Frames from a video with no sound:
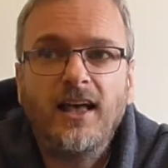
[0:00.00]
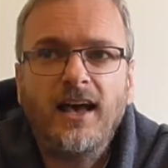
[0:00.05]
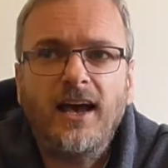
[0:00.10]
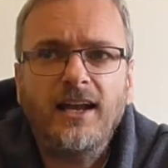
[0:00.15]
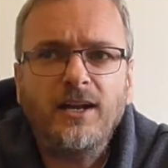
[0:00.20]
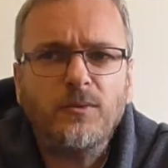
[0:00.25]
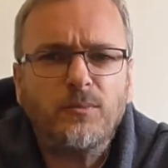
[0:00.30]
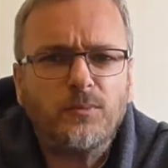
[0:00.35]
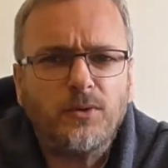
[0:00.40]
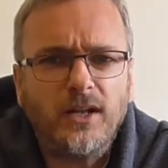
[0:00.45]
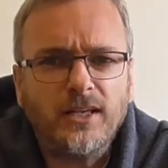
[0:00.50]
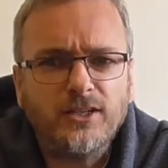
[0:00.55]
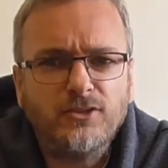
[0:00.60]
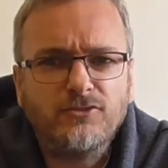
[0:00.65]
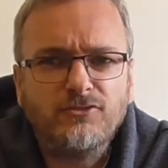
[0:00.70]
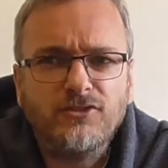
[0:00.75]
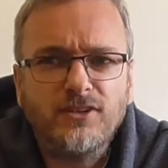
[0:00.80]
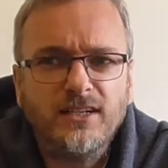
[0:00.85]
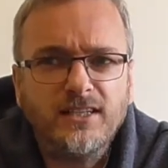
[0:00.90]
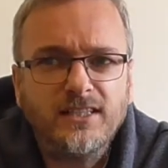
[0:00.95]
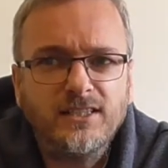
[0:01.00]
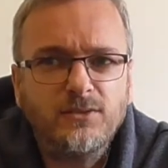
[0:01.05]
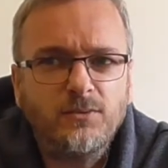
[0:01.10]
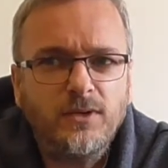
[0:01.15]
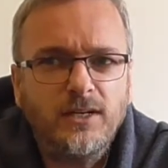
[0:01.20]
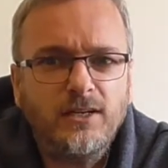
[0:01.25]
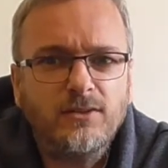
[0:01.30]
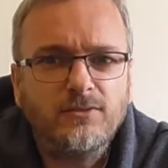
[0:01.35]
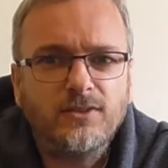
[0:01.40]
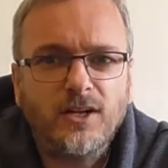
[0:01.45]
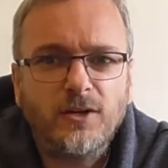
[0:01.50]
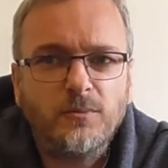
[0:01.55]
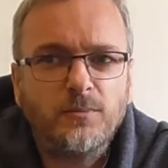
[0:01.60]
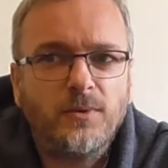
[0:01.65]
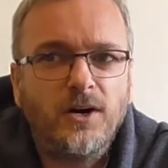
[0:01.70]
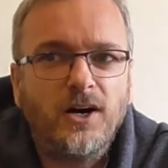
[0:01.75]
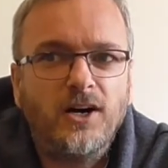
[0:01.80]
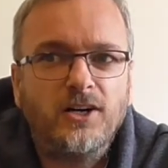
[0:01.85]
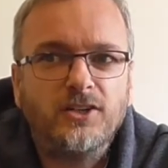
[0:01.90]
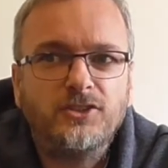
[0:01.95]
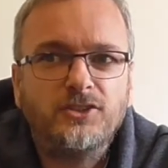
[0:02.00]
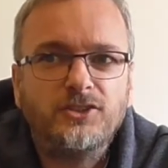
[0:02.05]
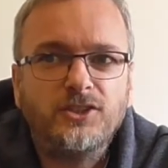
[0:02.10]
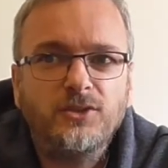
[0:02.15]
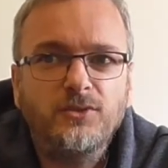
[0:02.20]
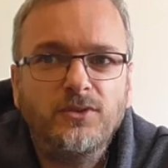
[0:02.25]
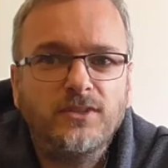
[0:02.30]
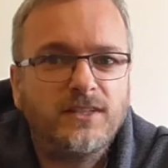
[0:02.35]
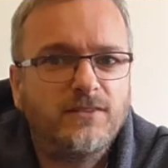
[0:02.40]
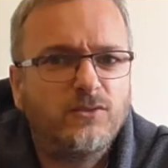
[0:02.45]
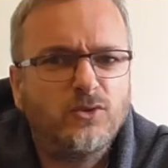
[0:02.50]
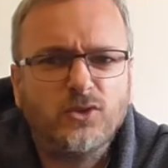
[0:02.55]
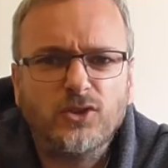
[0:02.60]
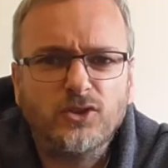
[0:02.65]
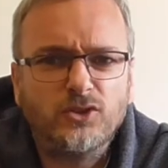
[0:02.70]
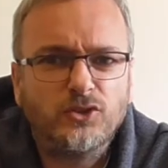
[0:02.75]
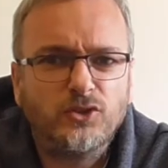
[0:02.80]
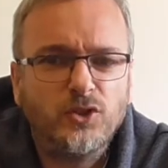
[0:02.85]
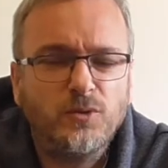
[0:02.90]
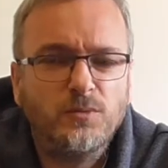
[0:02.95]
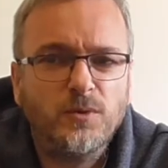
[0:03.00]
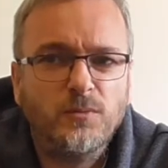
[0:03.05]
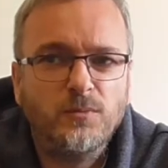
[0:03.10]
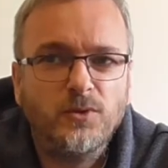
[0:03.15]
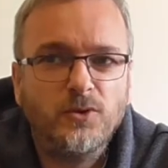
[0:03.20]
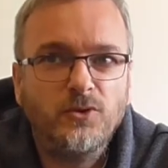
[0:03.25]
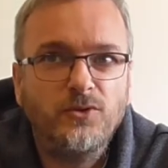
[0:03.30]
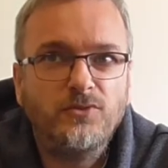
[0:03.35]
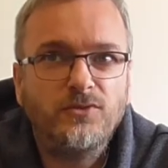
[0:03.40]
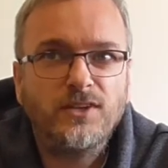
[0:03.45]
And it plays really well, you know, pass, shoot, and they've all got a super move.